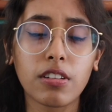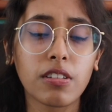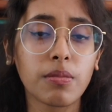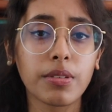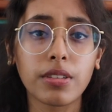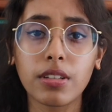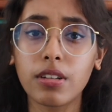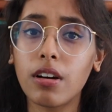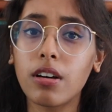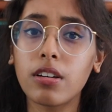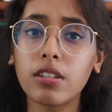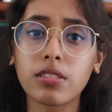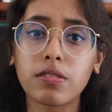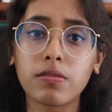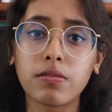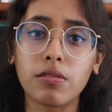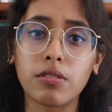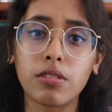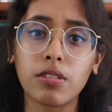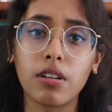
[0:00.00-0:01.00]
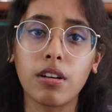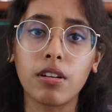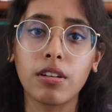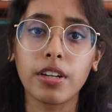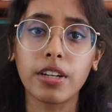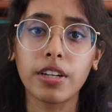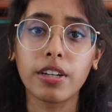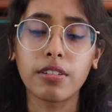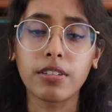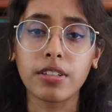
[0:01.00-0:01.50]
could have been the cause for our
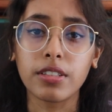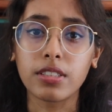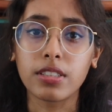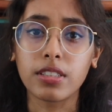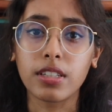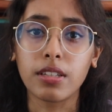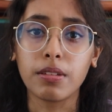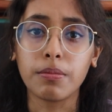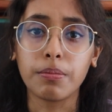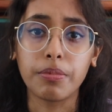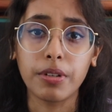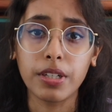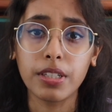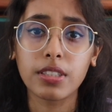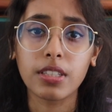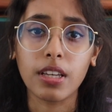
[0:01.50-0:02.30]
increase in brain